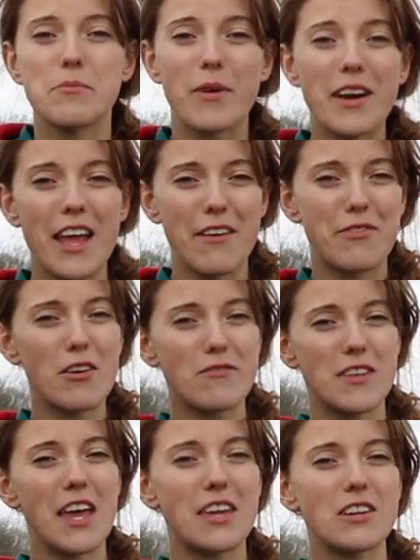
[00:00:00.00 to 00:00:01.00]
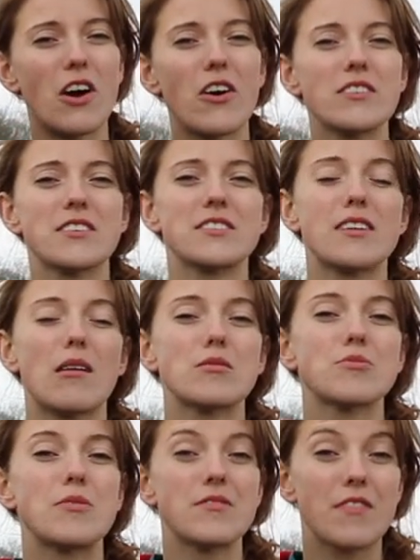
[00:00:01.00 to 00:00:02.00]
but if you've taken all the
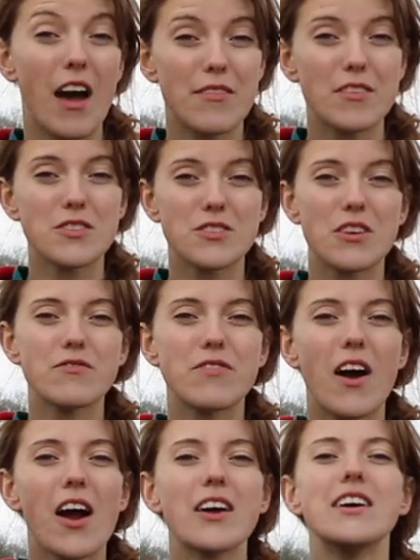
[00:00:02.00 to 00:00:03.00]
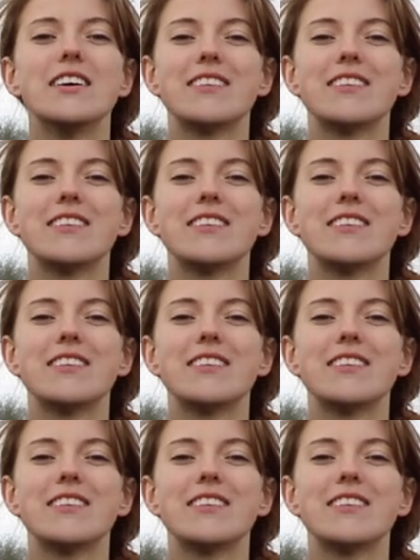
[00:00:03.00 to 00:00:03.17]
steps we've covered so far,